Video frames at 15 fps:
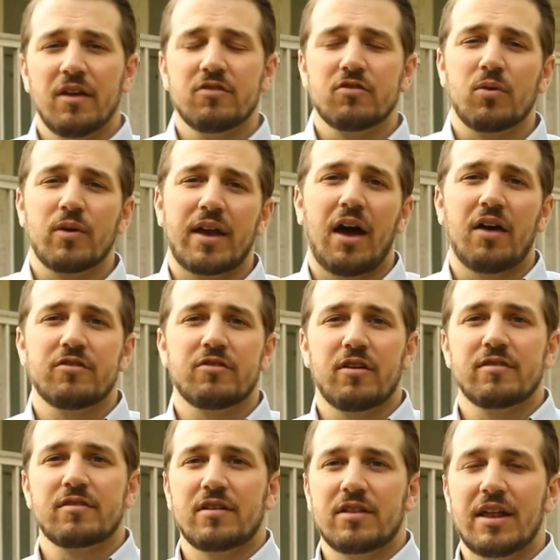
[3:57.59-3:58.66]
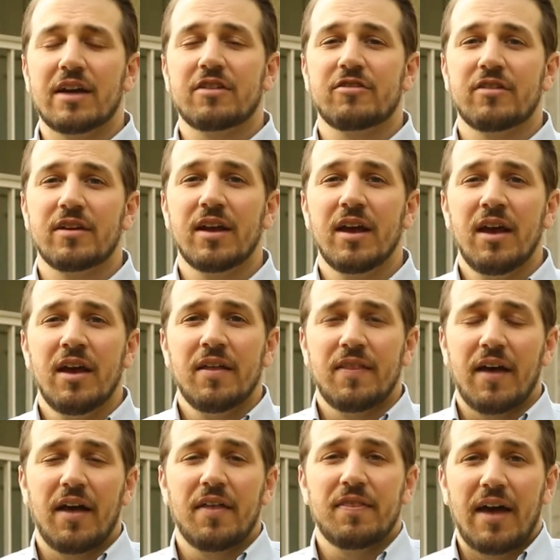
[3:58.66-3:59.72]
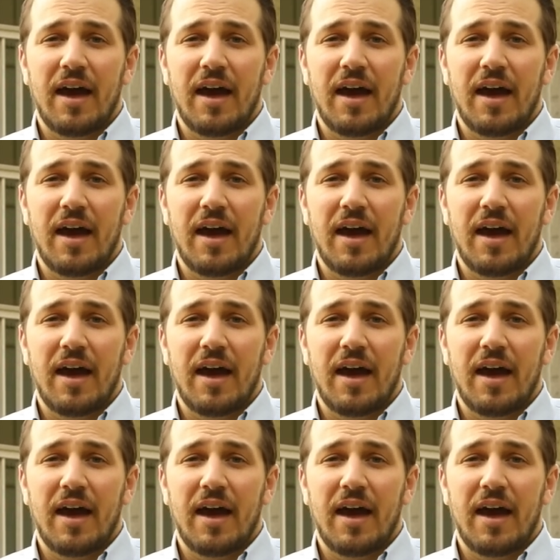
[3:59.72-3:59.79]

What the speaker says: Historic House Trust collection that the